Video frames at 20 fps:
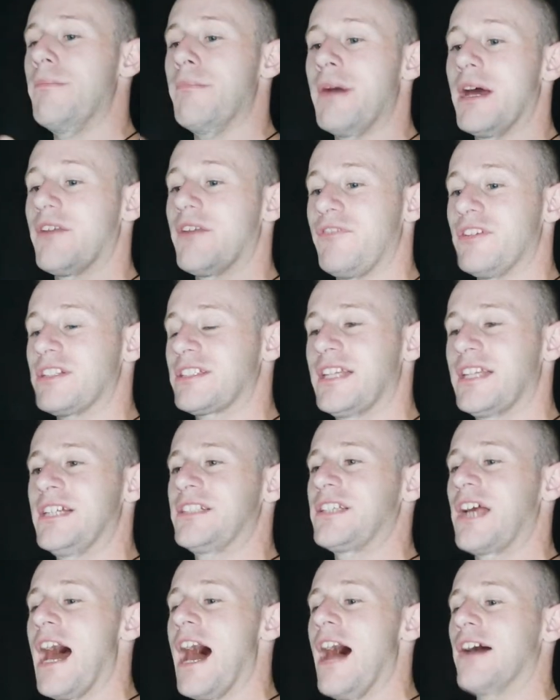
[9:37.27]

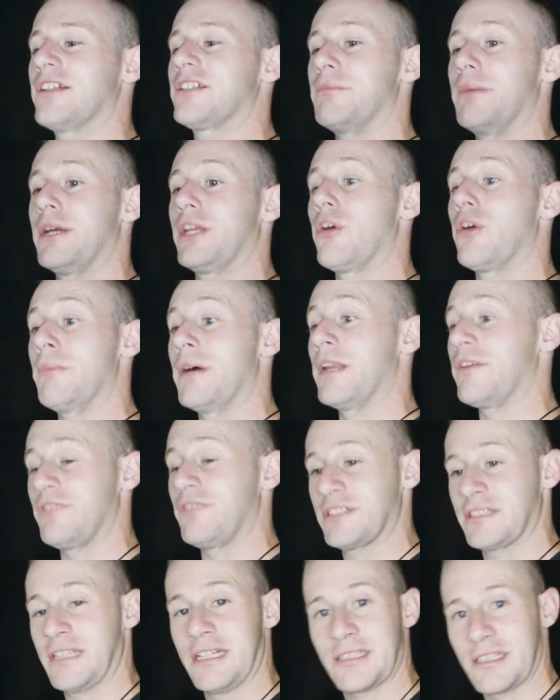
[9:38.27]
manifestation, how to make your
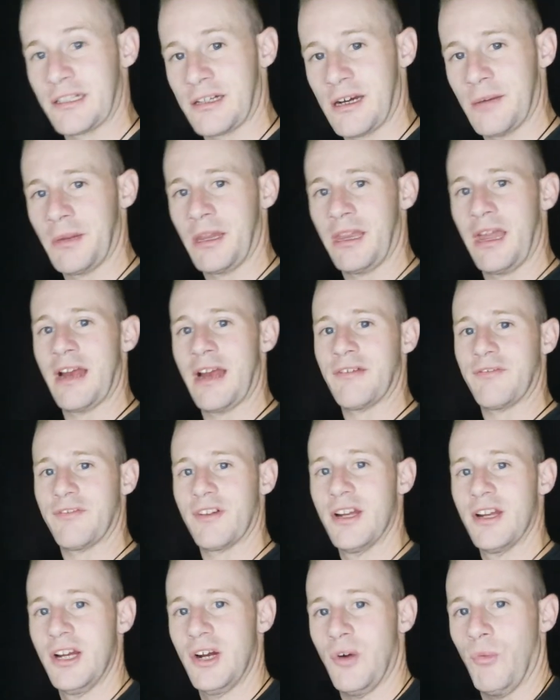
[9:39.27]
manifestation come to life
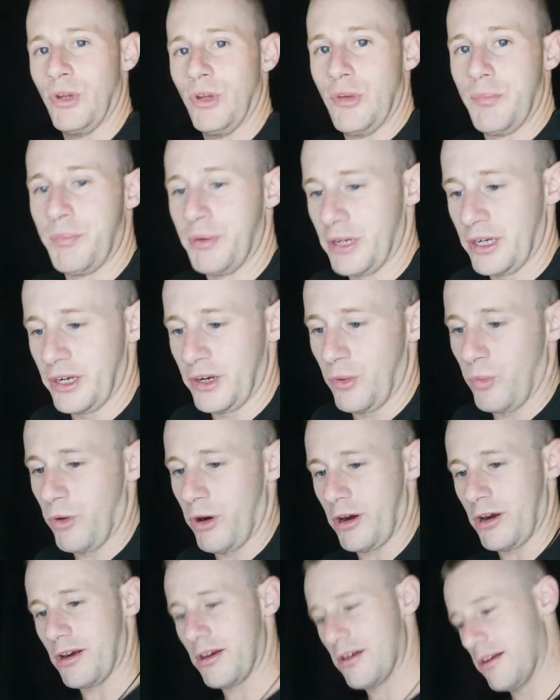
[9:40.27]
when you put in the
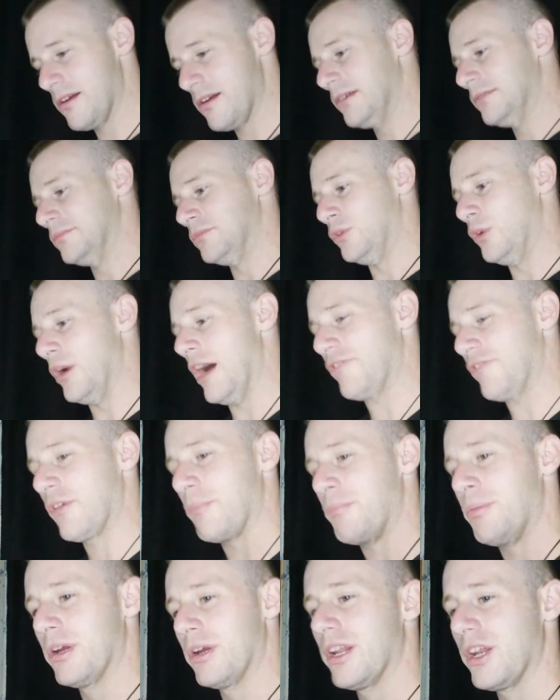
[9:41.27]
work. You have to
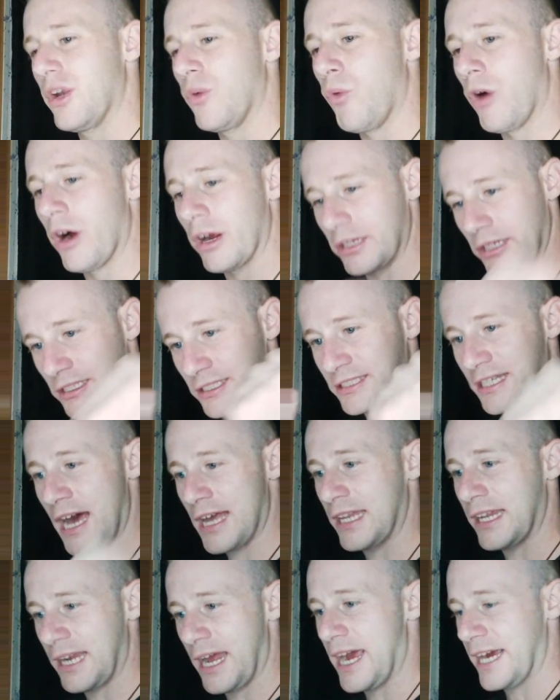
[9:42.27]
put in the work, that's
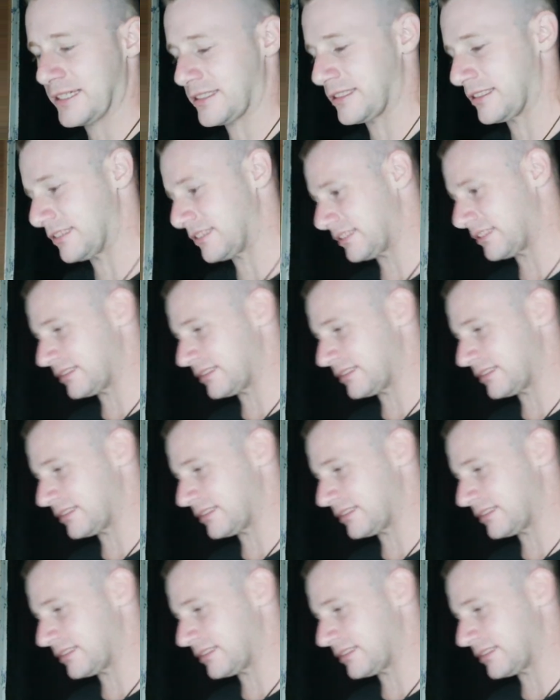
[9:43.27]
solid action.